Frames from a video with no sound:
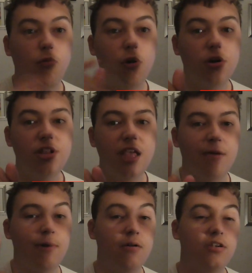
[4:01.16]
One
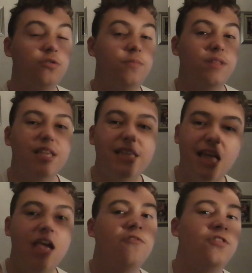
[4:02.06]
year where it should be the
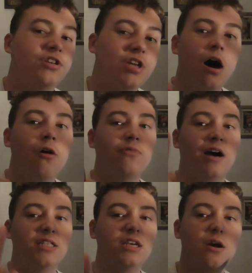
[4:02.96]
year of the dark
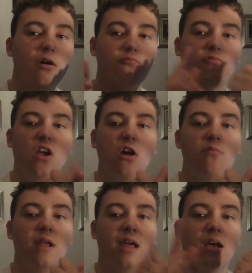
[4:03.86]
rides,
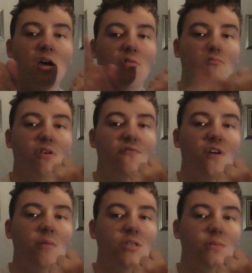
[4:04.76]
reopening,
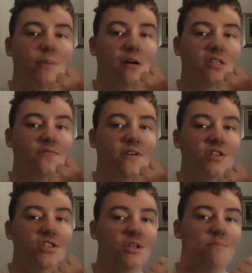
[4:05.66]
refurbishing Pirates
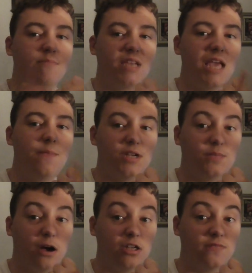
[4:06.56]
Adventure to keep its
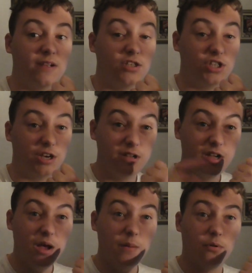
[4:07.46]
Pirates Adventure,
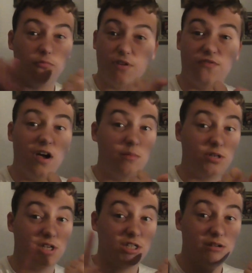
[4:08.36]
but
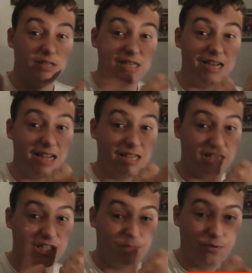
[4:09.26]
refurbish it so it's
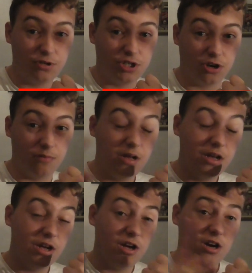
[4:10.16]
nicely spruced up,
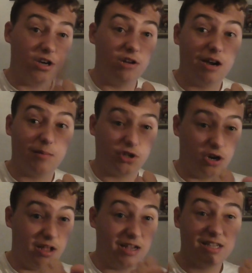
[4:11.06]
new
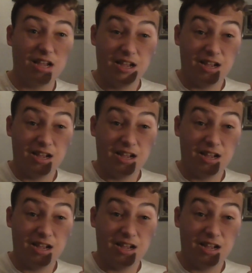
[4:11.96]
animatronics